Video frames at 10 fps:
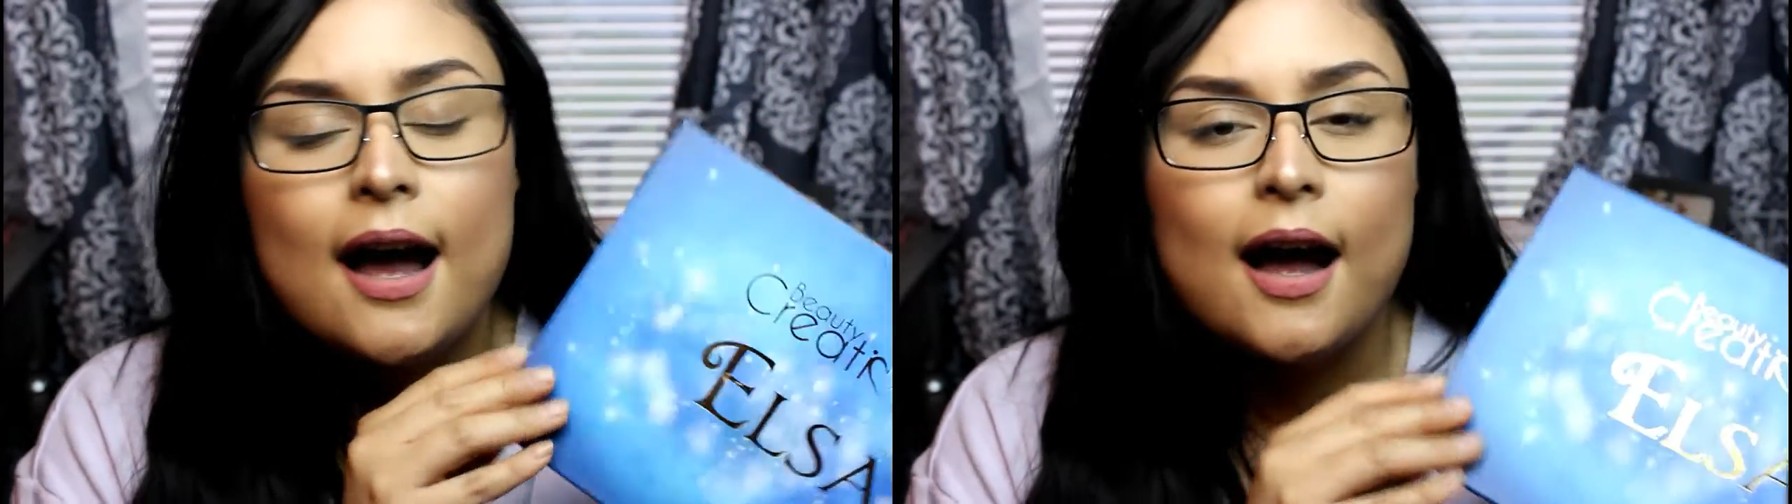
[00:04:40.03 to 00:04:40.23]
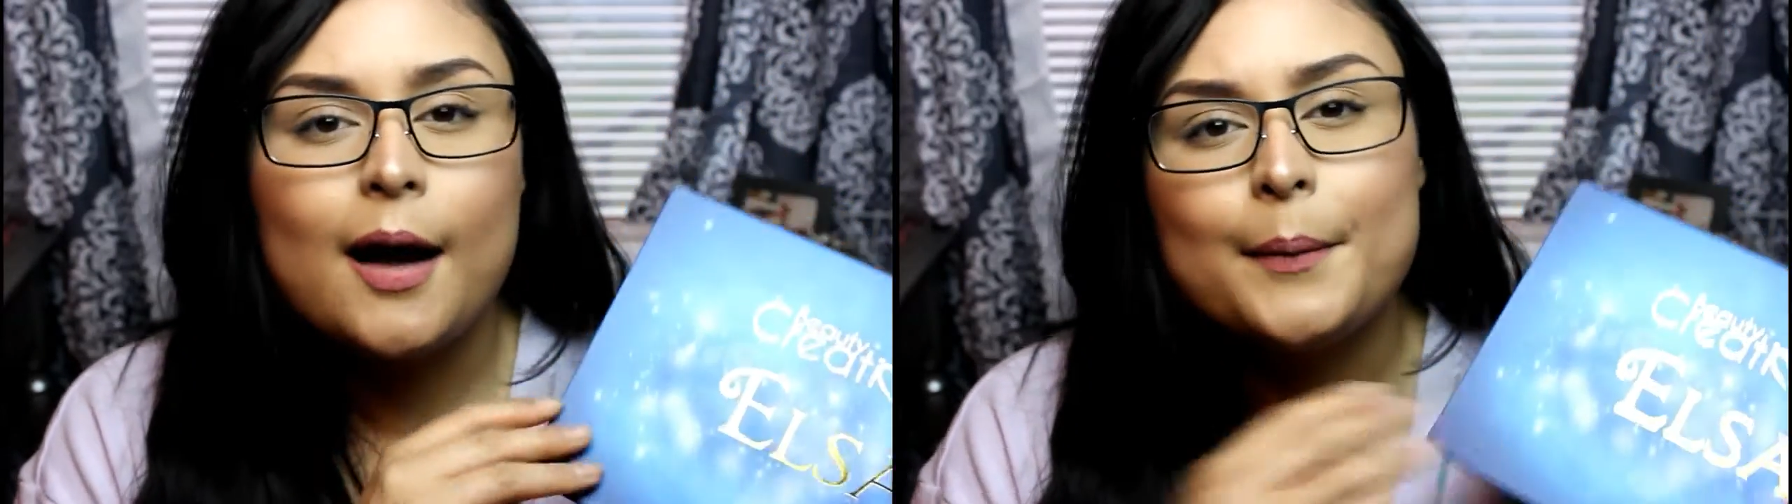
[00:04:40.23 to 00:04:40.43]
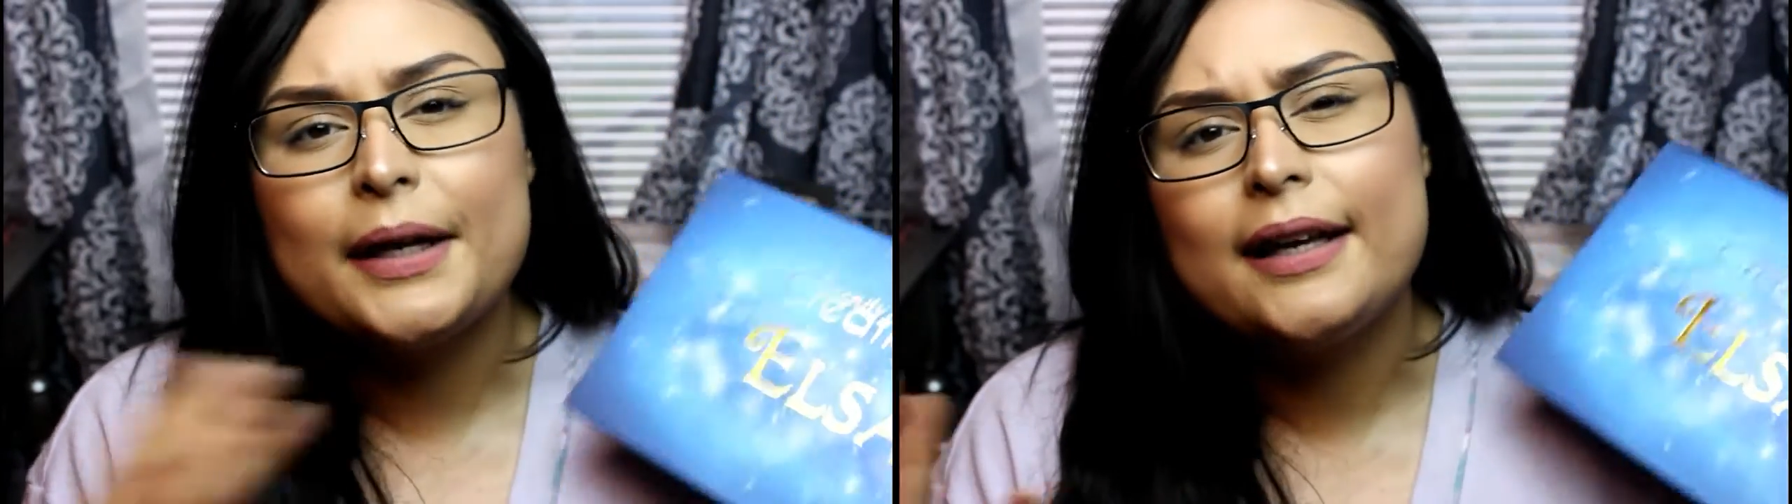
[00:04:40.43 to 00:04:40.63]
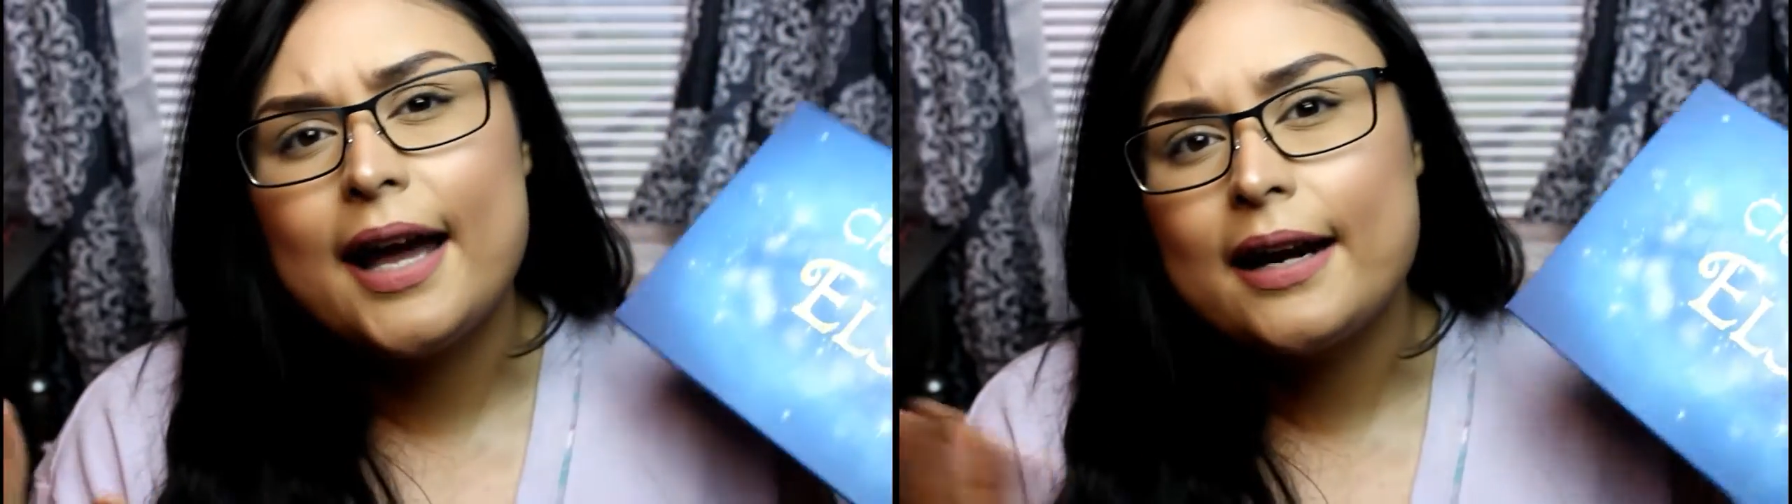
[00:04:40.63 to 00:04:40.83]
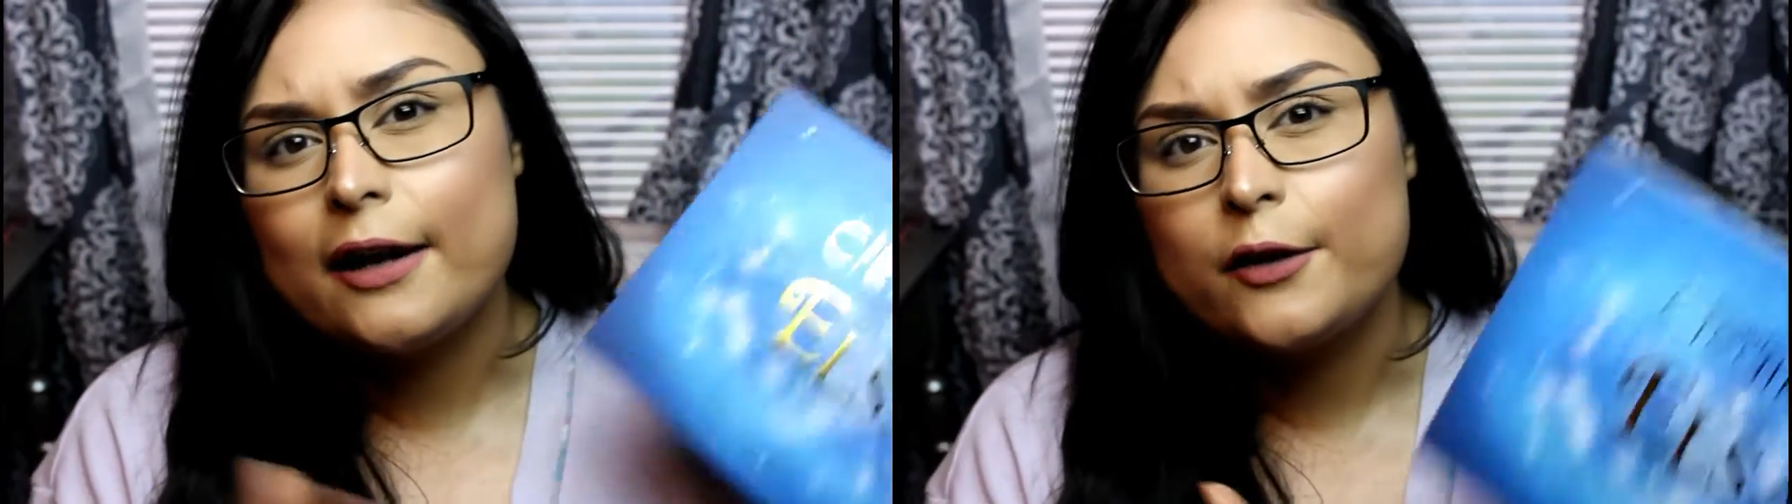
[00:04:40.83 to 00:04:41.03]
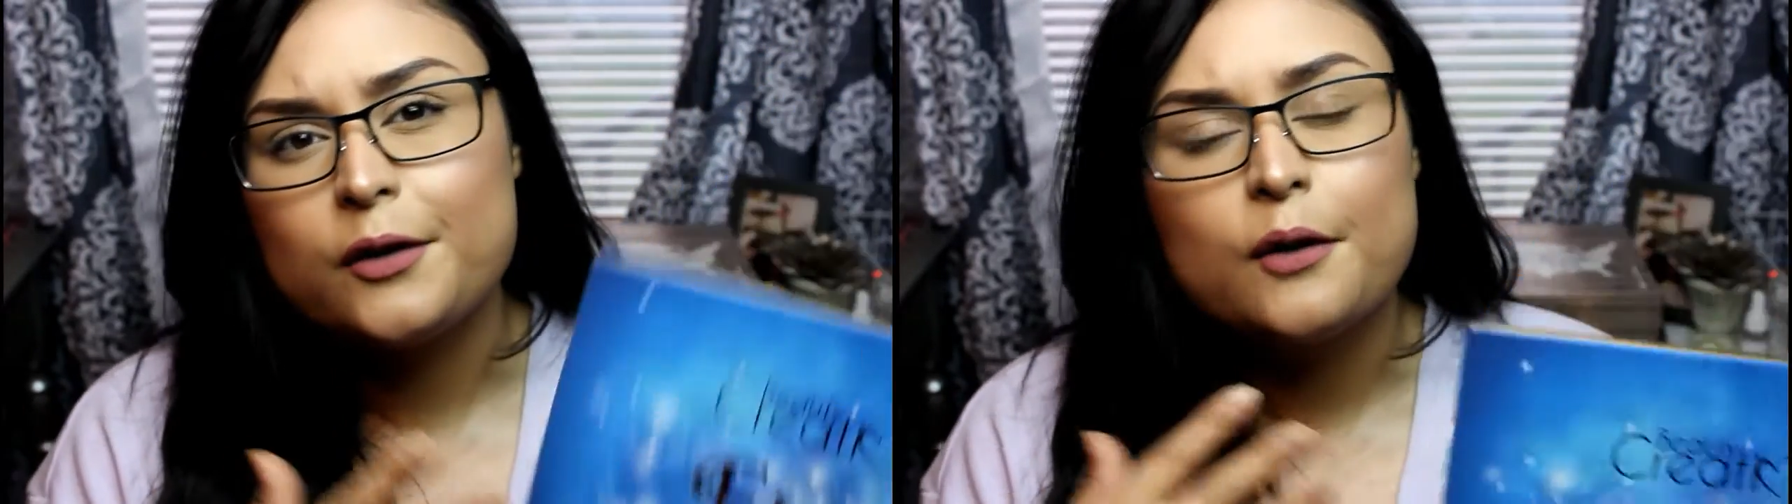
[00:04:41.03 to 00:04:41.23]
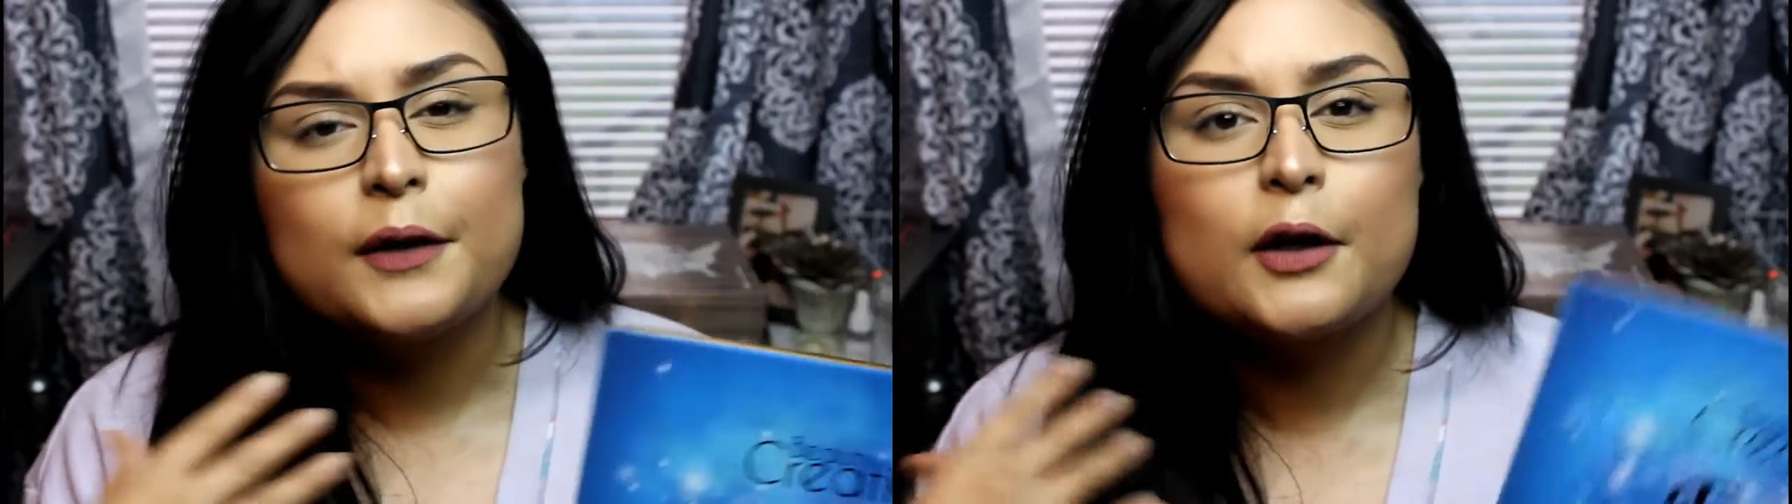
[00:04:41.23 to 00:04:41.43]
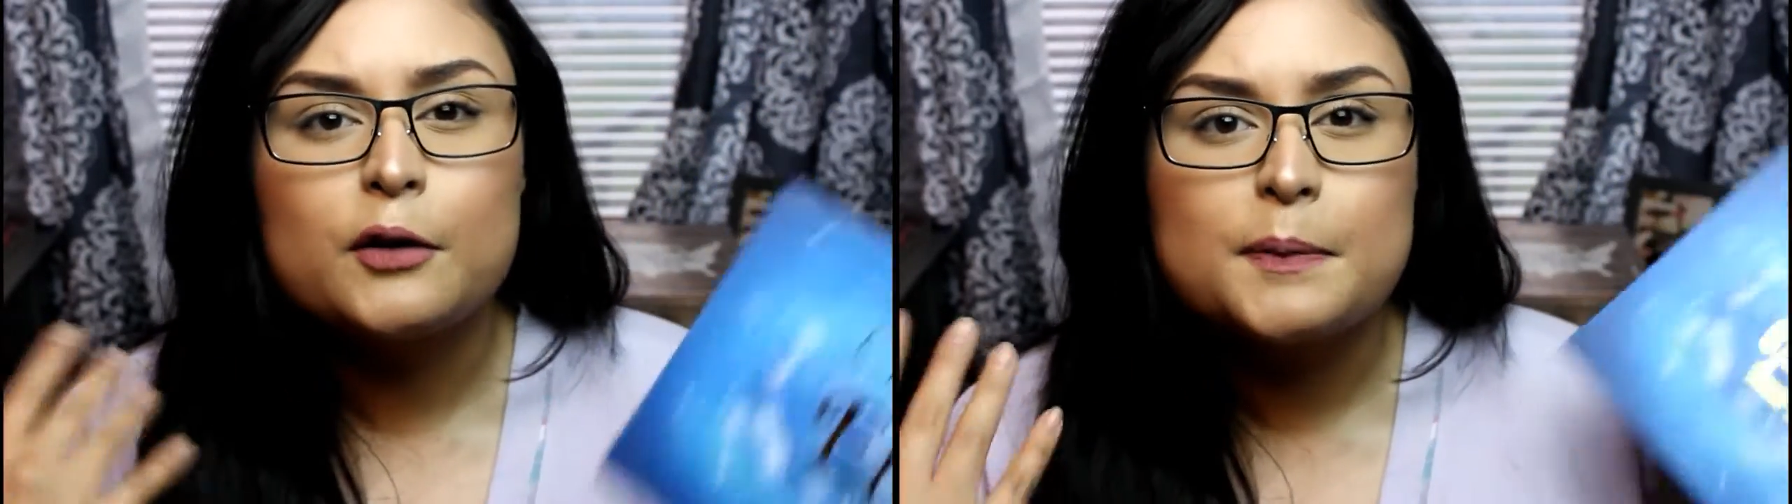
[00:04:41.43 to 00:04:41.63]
Again, I don't know if it goes